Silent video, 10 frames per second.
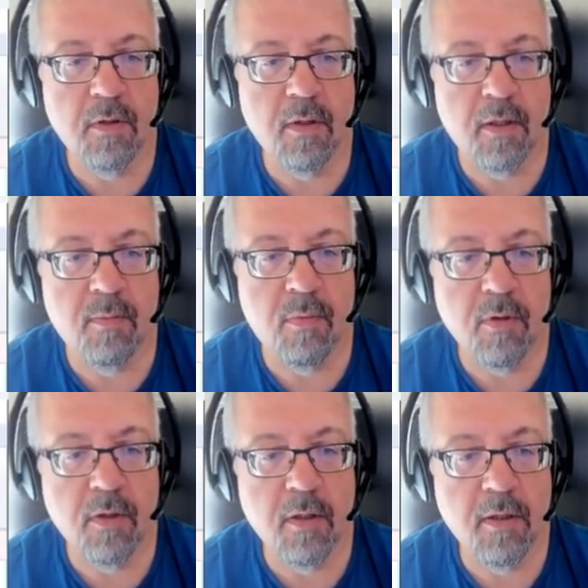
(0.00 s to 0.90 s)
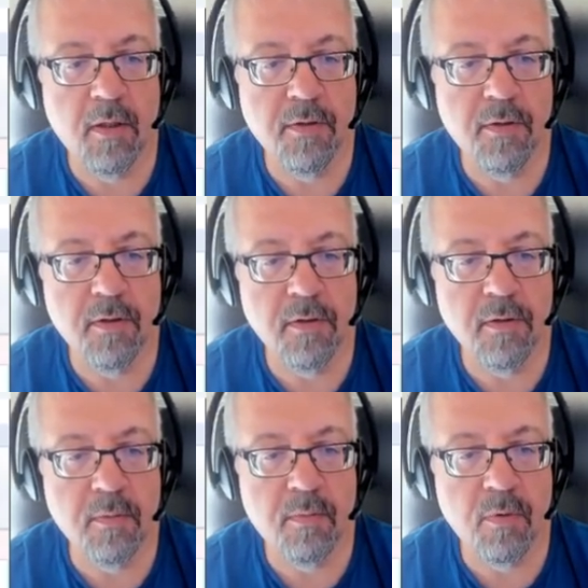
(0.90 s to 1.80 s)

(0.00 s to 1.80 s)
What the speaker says: like booking headers,